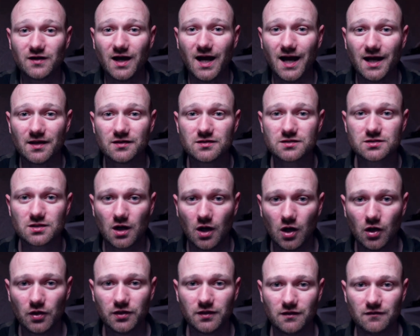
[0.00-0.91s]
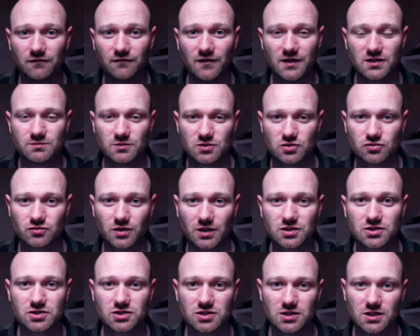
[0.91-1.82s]
hands-on investment
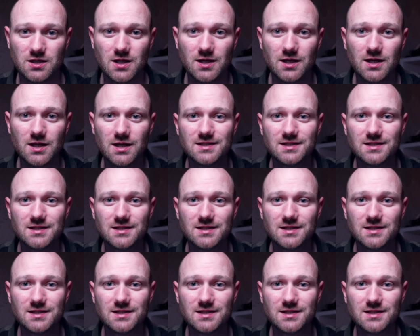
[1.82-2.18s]
strategy,